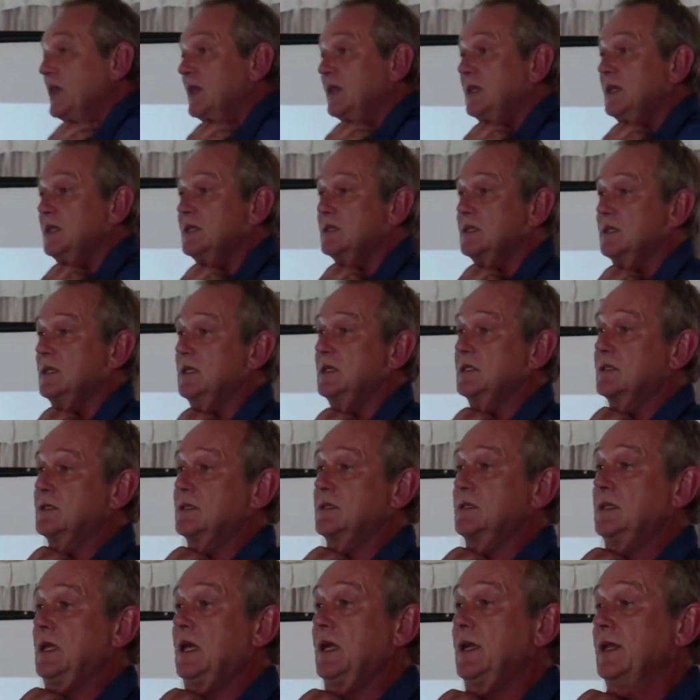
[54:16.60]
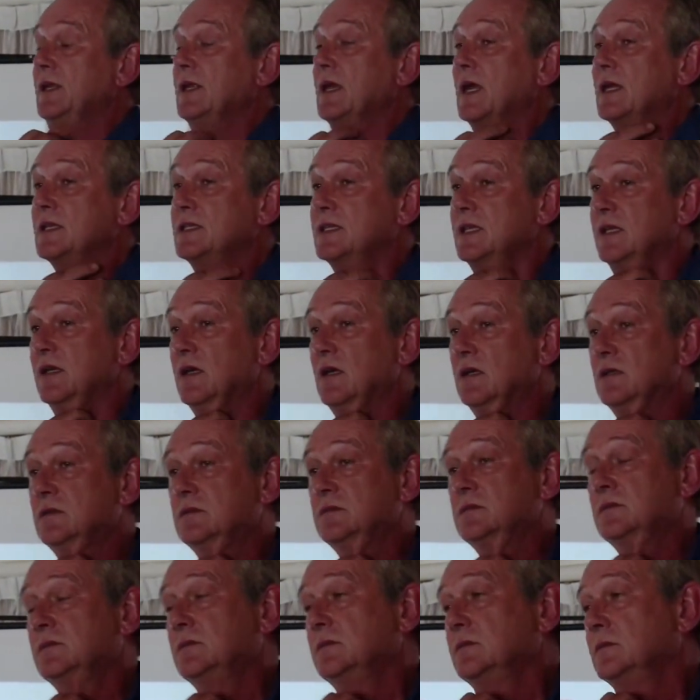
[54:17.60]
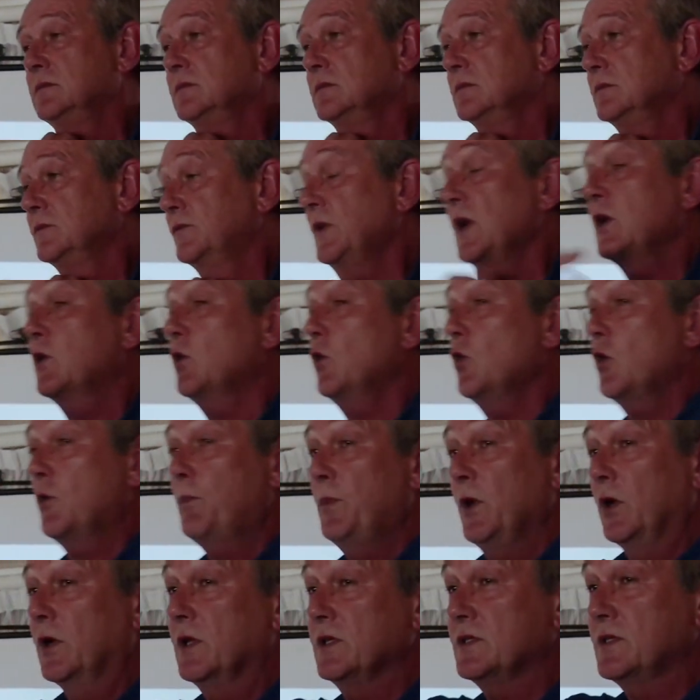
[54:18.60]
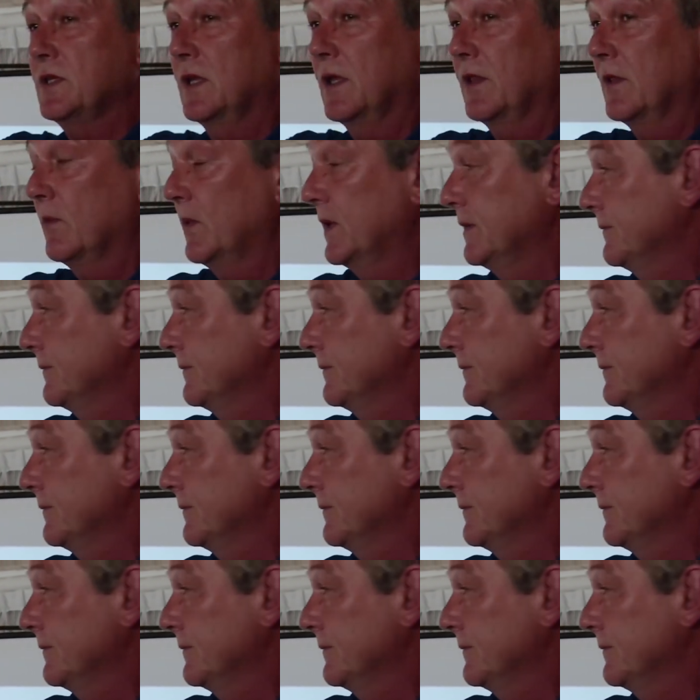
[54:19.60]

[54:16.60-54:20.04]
think he's, he's nearly 90 now. Frank Ochberg is the other